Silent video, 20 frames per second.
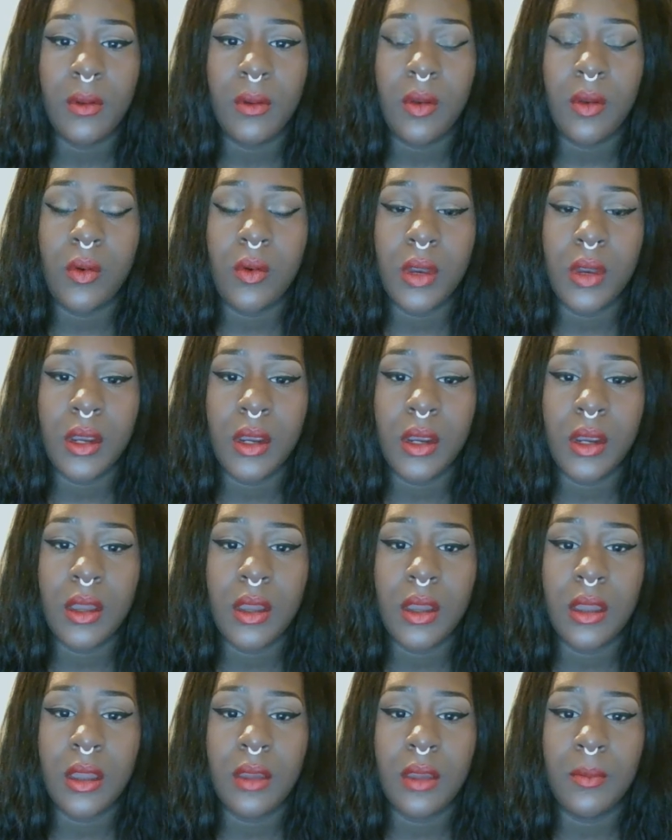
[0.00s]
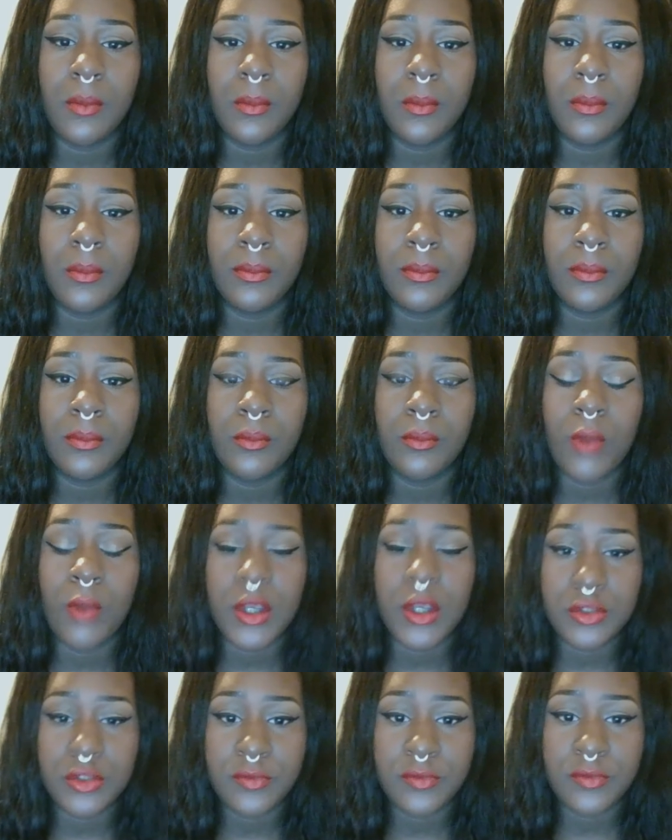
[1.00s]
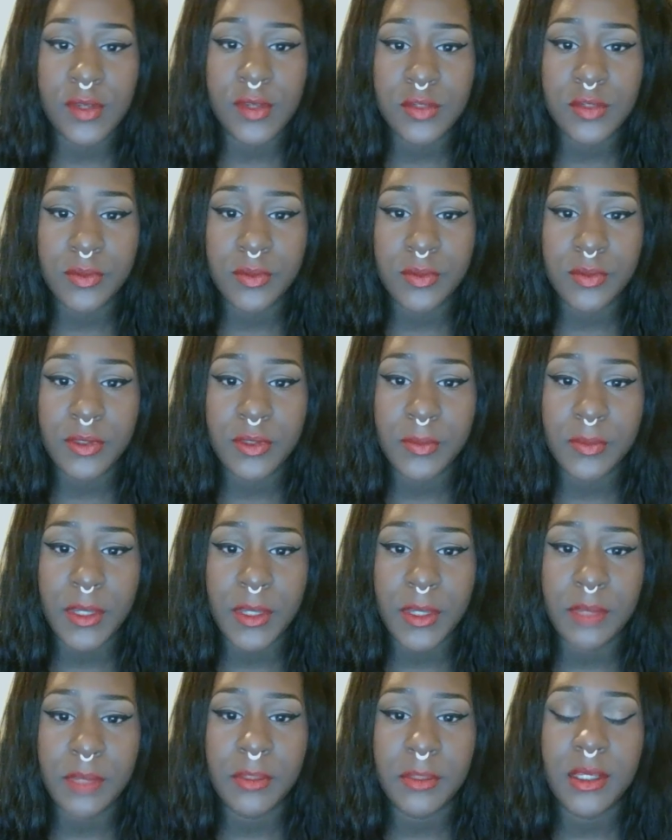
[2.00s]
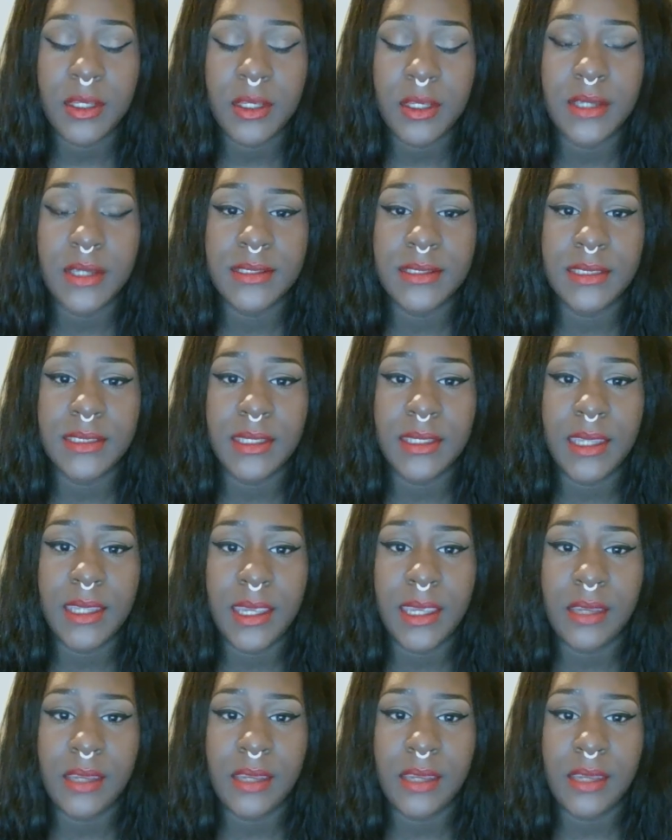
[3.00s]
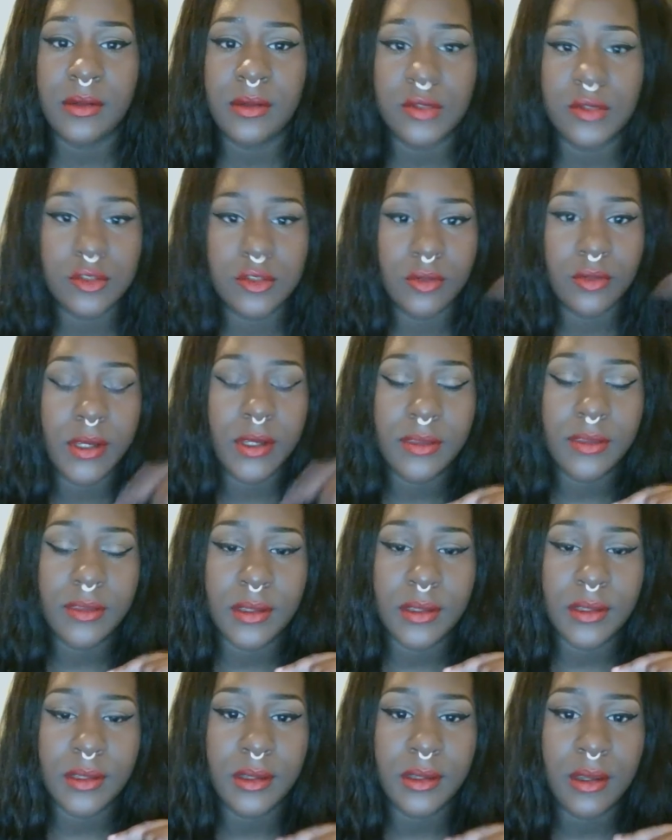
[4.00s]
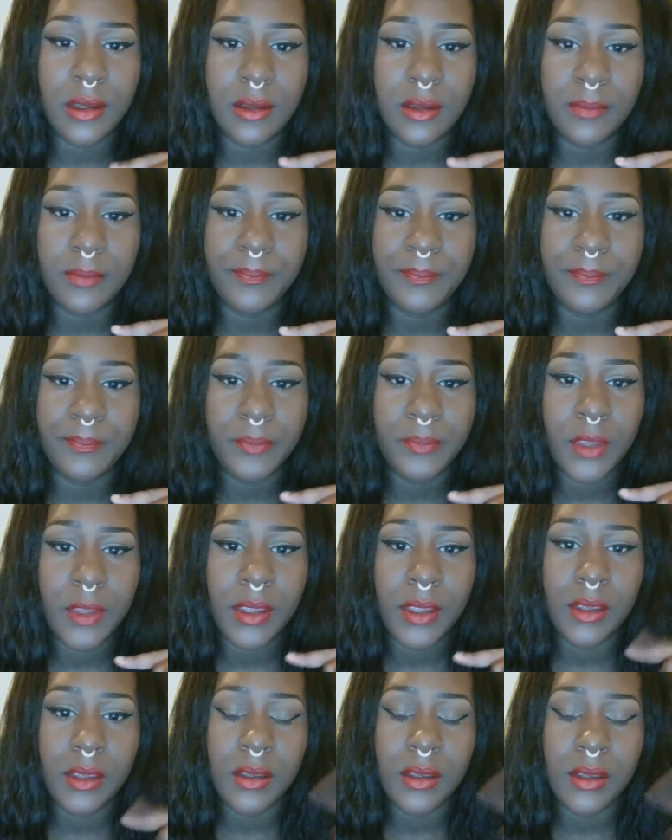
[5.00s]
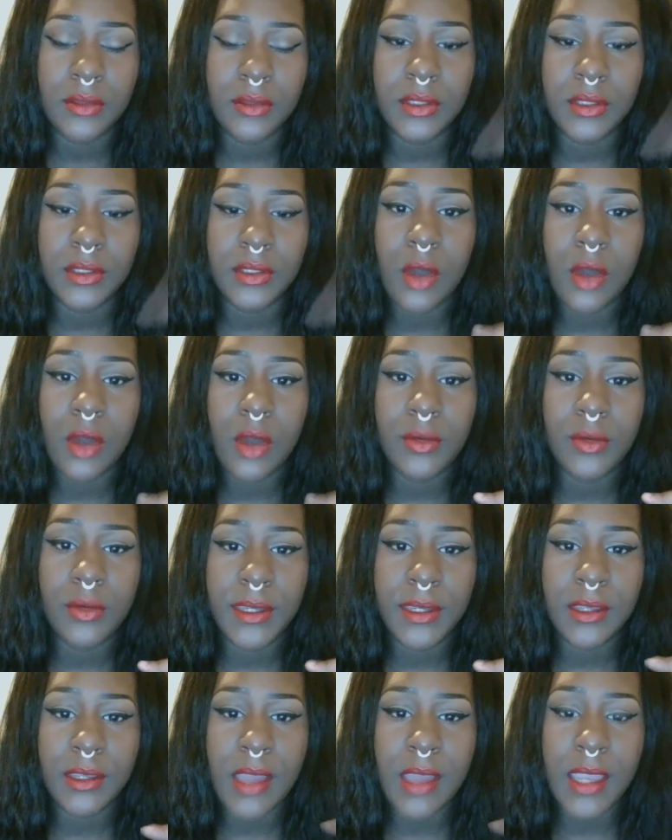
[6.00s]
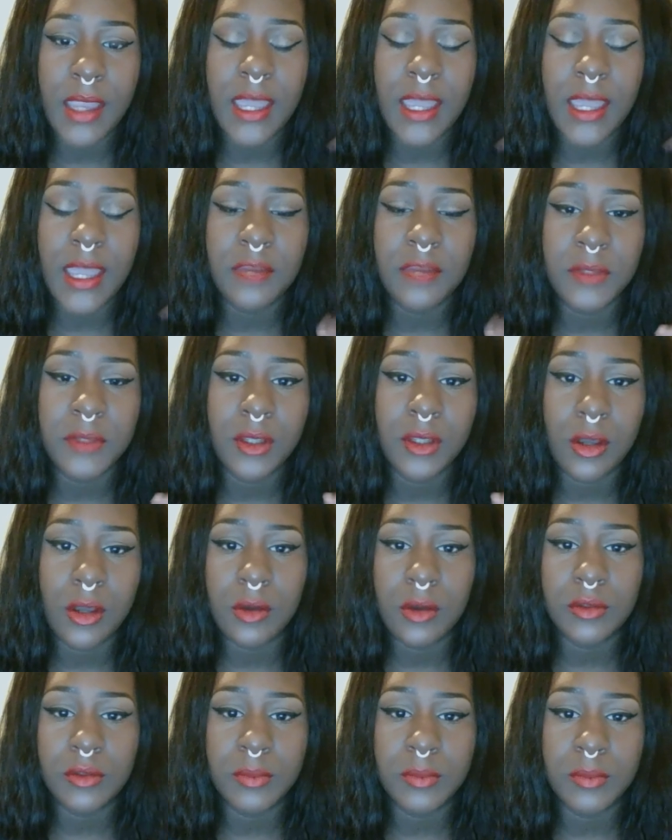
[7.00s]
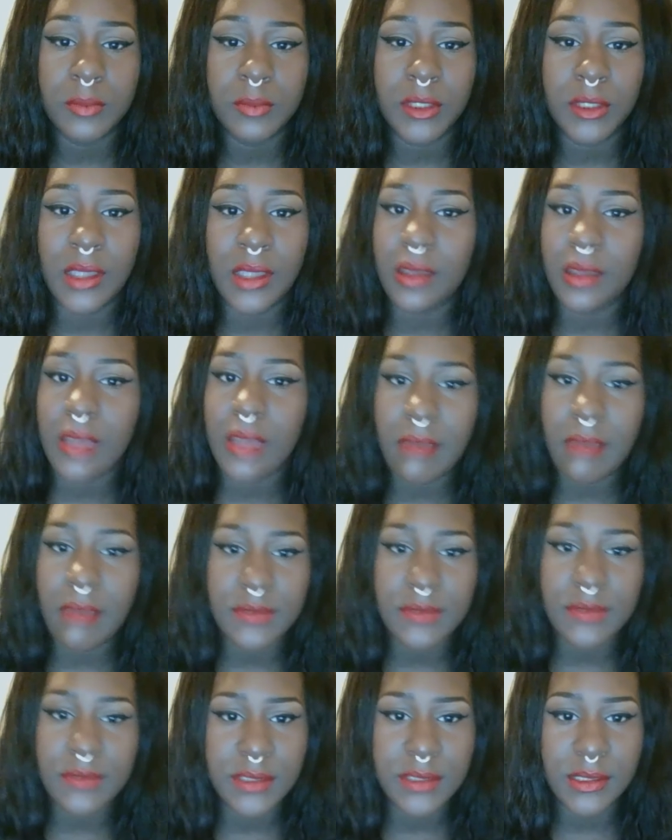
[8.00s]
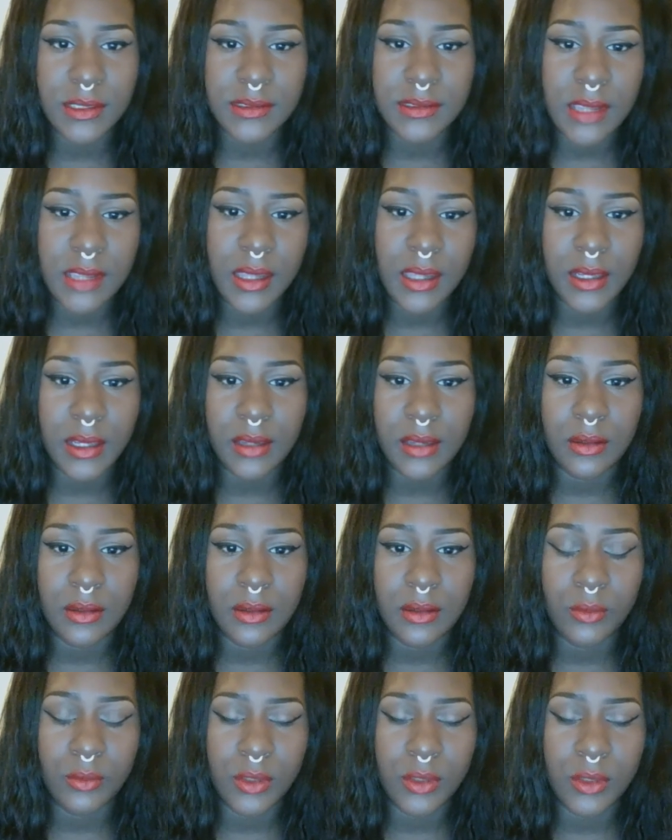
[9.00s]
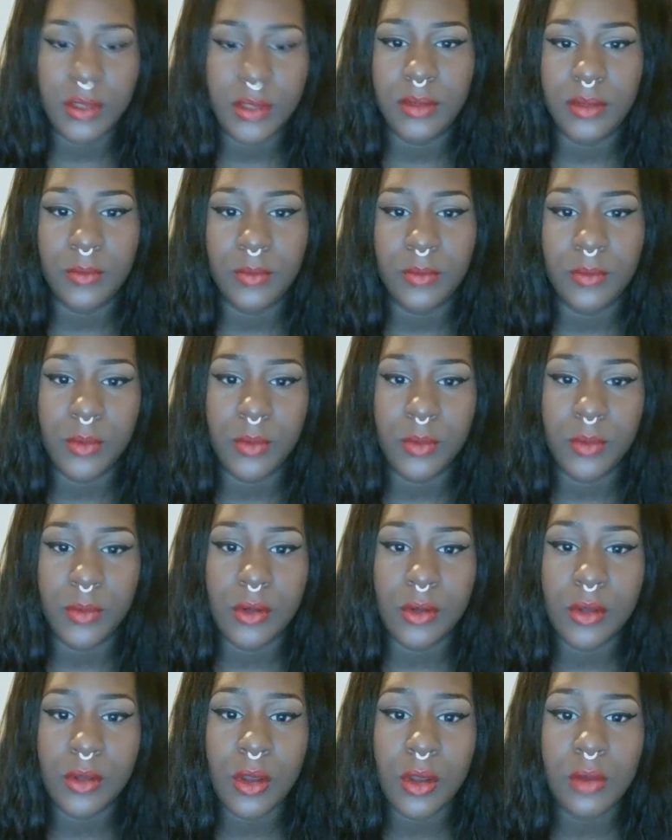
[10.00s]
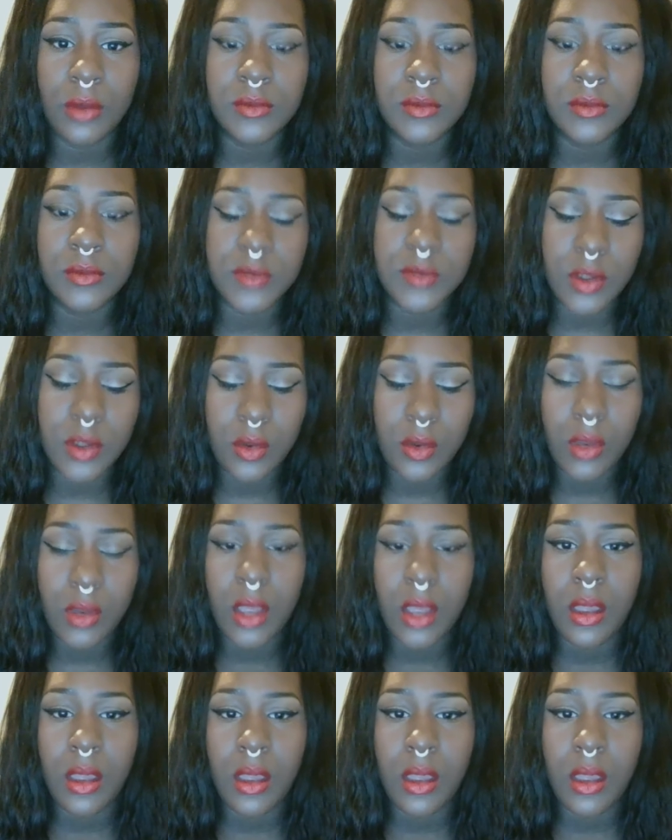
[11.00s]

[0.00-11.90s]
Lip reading: or wash your face with them in because it can destroy the coating. I got them in gold, but obviously it's not like a real gold. So